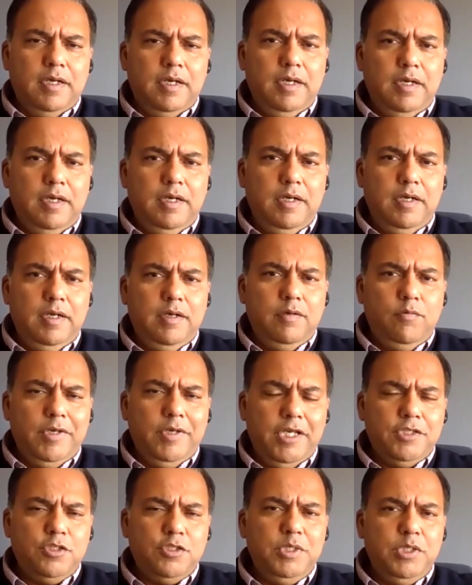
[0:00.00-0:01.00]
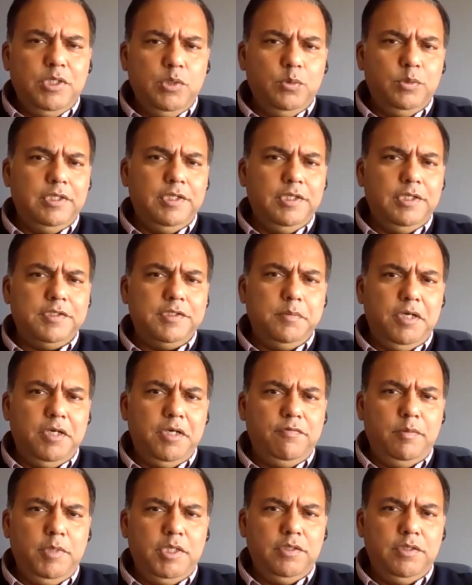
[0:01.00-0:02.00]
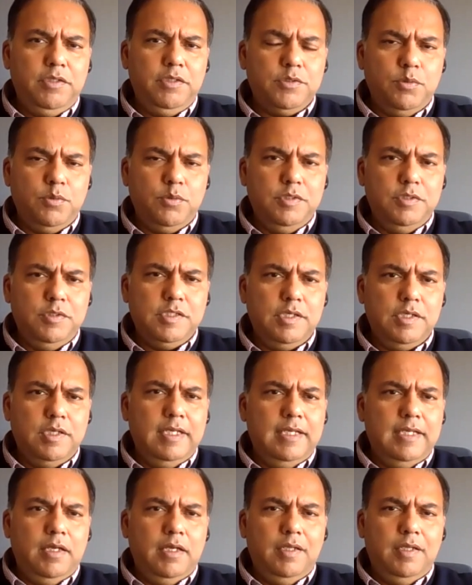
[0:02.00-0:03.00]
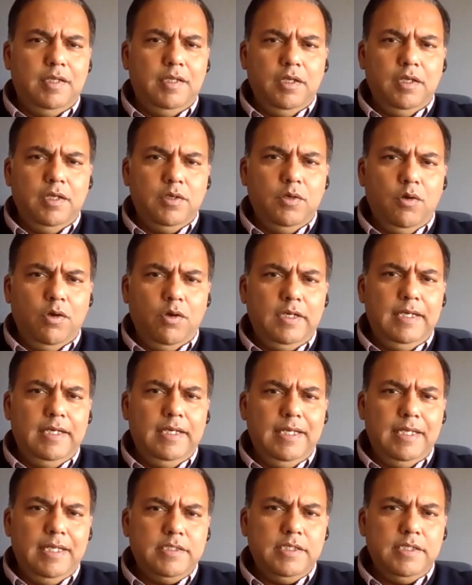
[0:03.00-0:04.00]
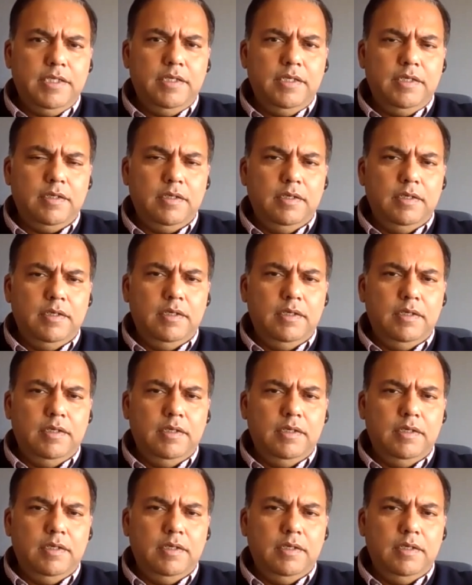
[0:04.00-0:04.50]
Uh, one has to be ruthless about framing those rules and then not letting